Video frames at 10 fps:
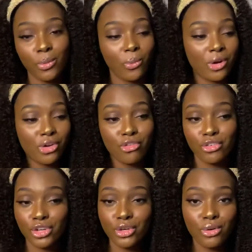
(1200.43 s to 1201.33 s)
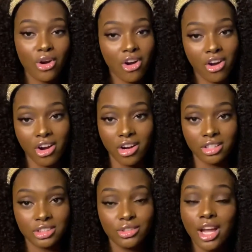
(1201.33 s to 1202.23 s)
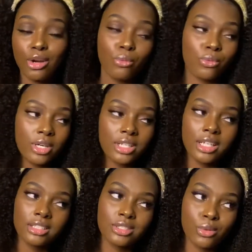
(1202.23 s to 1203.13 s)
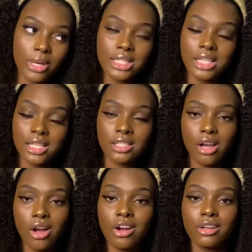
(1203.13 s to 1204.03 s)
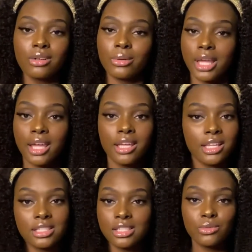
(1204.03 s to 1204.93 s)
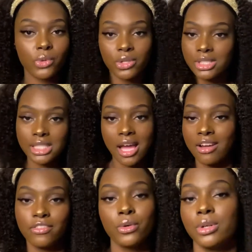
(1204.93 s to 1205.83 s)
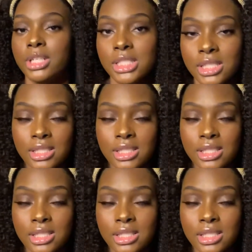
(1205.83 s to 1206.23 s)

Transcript: work real hard. You gotta work twice as hard, okay? Because this world is not for us.